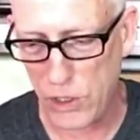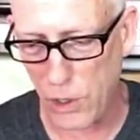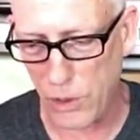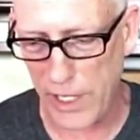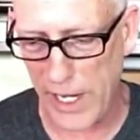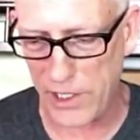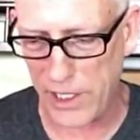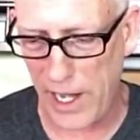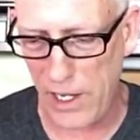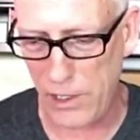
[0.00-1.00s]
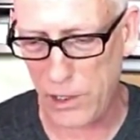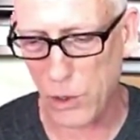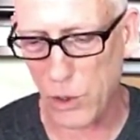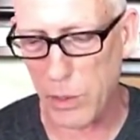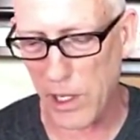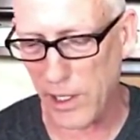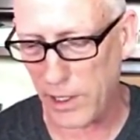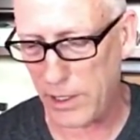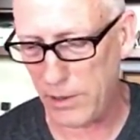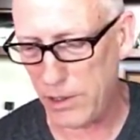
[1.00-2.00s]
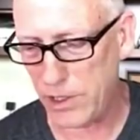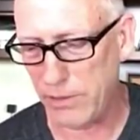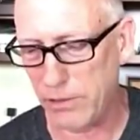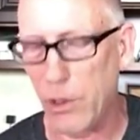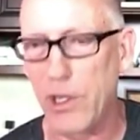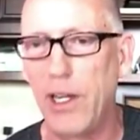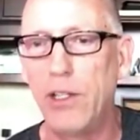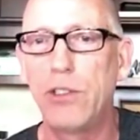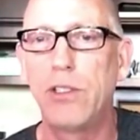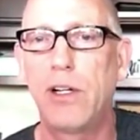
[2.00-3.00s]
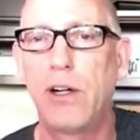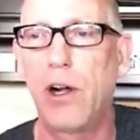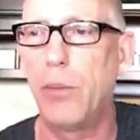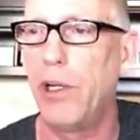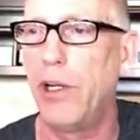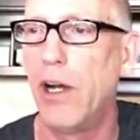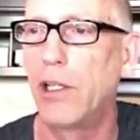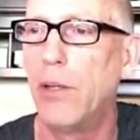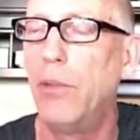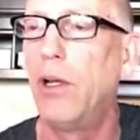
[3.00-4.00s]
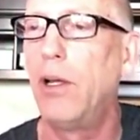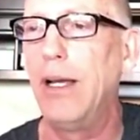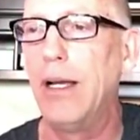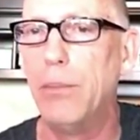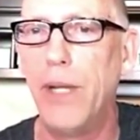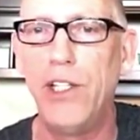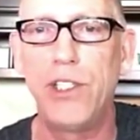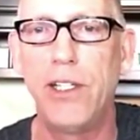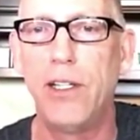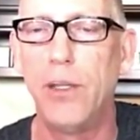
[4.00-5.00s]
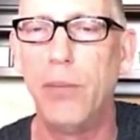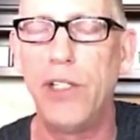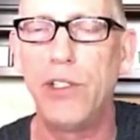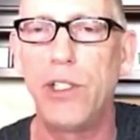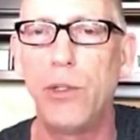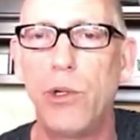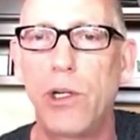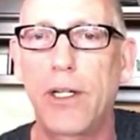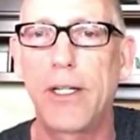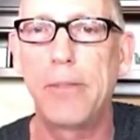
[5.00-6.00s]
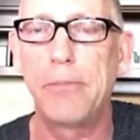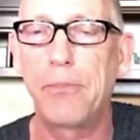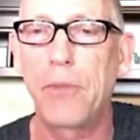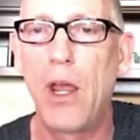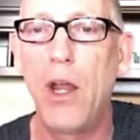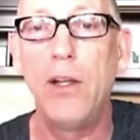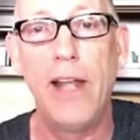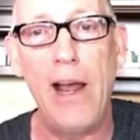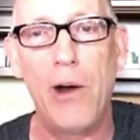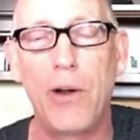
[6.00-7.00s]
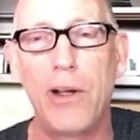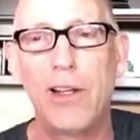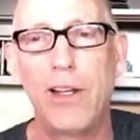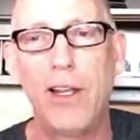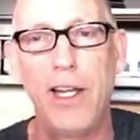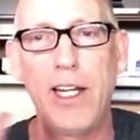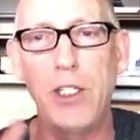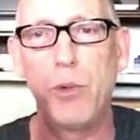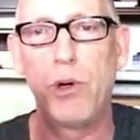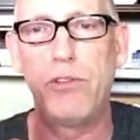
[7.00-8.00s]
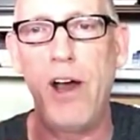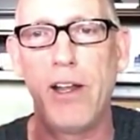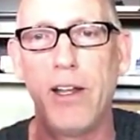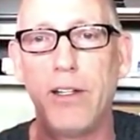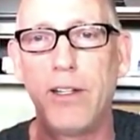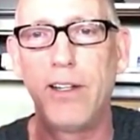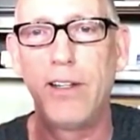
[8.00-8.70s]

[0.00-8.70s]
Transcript: So thanks again, Joel Pollack, Steve Cortez, Carpe Dunctum. Amazing, amazing work. Now, it gets more fun.